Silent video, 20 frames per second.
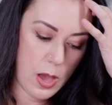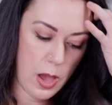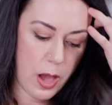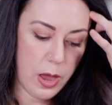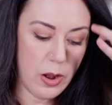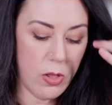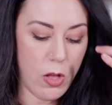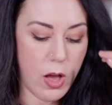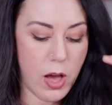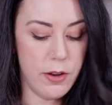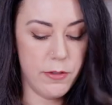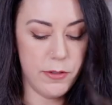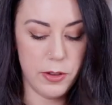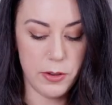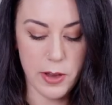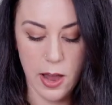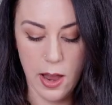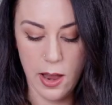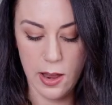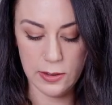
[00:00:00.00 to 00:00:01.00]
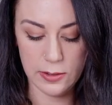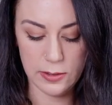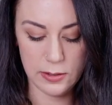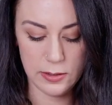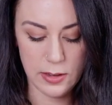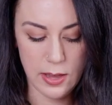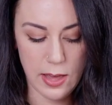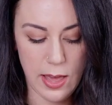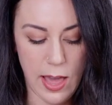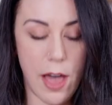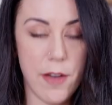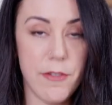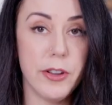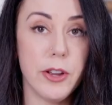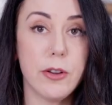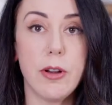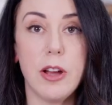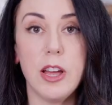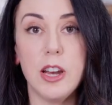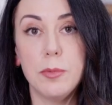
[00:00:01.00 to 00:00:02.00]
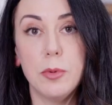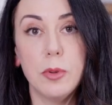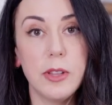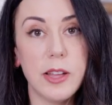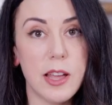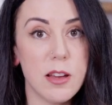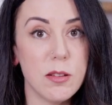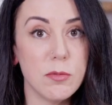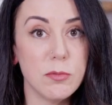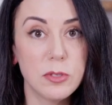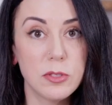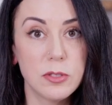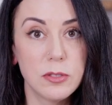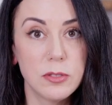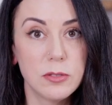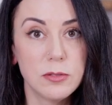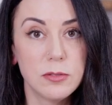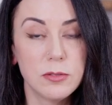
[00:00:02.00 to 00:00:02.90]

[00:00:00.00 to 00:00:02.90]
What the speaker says: And a lot of you guys have incredible amps.